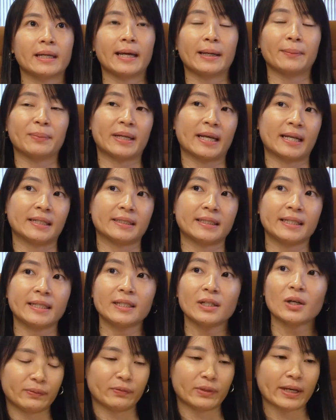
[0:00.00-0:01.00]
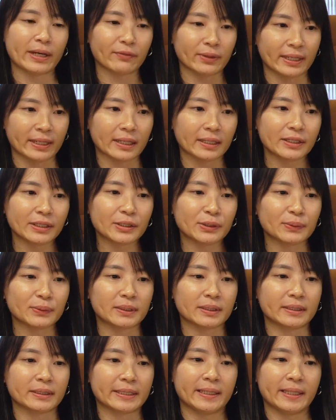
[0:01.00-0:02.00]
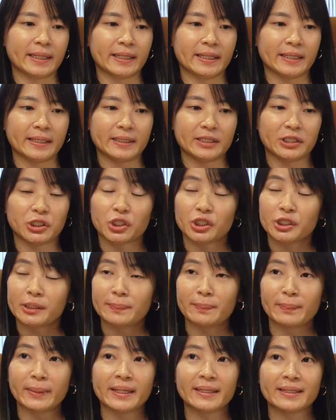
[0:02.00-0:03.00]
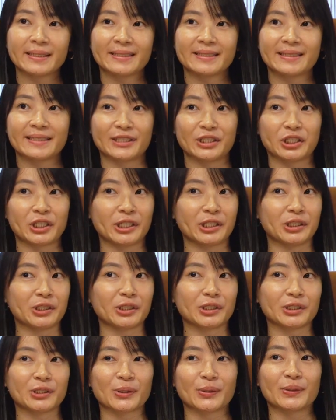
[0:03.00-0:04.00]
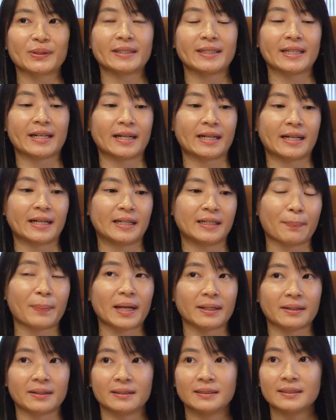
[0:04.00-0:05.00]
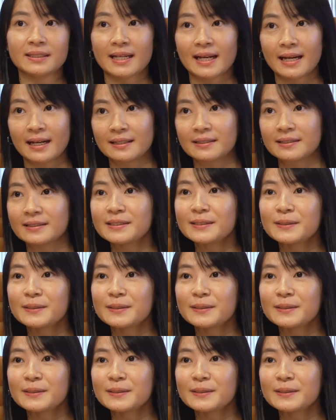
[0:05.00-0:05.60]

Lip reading: A/B testing. We have another user, they just make the changes on their buttons color.